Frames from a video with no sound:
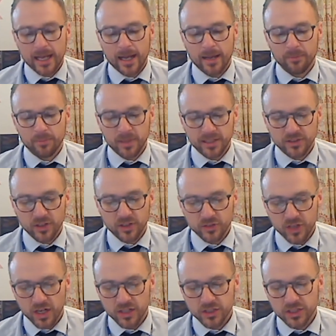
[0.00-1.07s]
Please don't
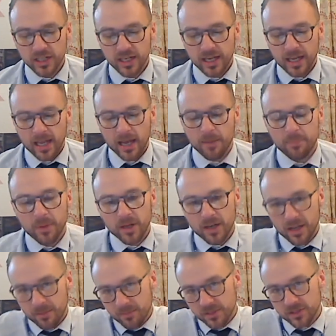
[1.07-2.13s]
judge. But
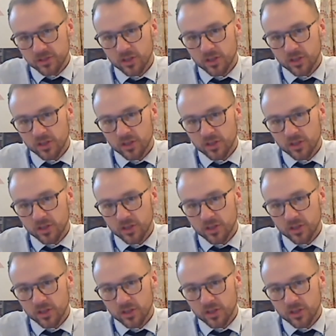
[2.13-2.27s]
like Mrs.